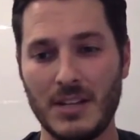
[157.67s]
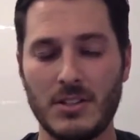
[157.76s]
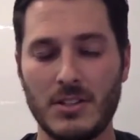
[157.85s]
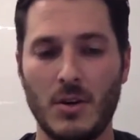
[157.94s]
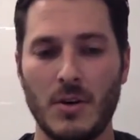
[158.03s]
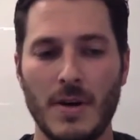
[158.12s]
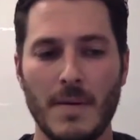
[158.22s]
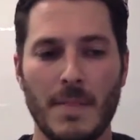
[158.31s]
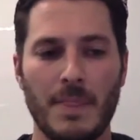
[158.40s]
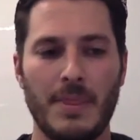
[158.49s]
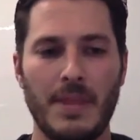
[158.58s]
So
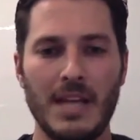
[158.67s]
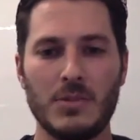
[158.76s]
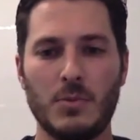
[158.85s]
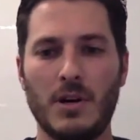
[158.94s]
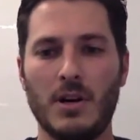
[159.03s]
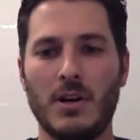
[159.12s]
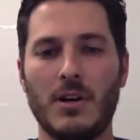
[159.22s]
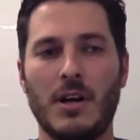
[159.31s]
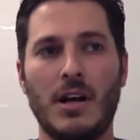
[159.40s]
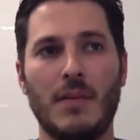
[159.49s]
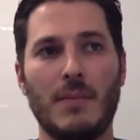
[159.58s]
that's where
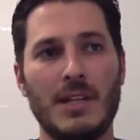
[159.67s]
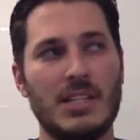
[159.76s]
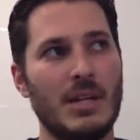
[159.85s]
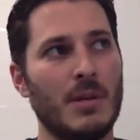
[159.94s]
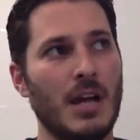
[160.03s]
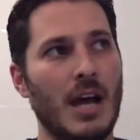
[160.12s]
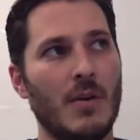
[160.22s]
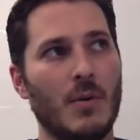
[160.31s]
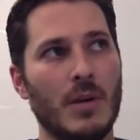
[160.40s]
my team and I,